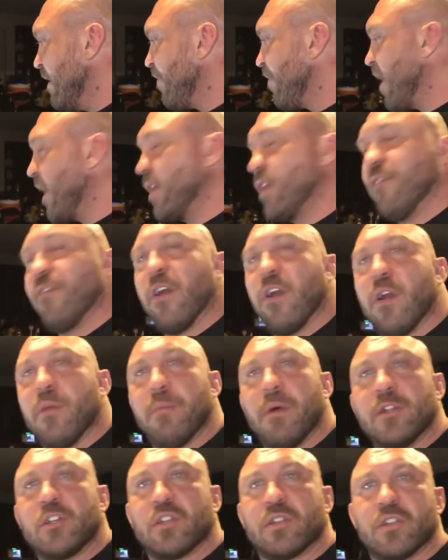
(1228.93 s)
Thank you very
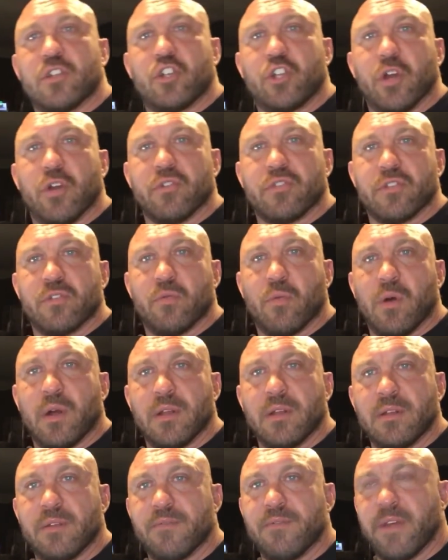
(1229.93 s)
much, The Chosen
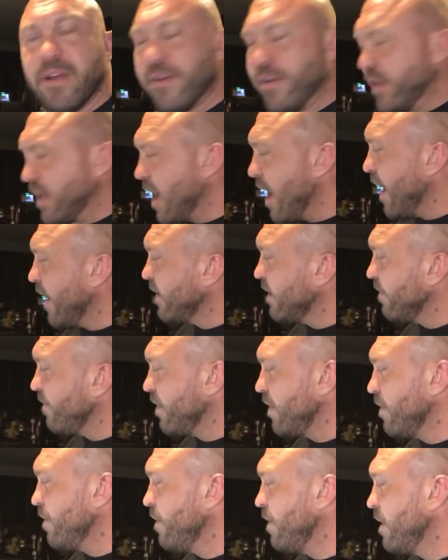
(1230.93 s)
One. Very kind of
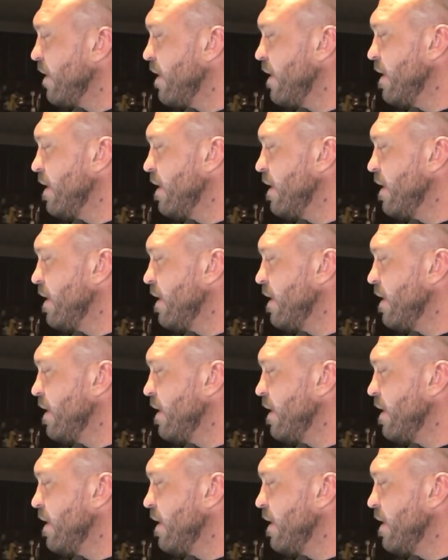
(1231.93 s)
you.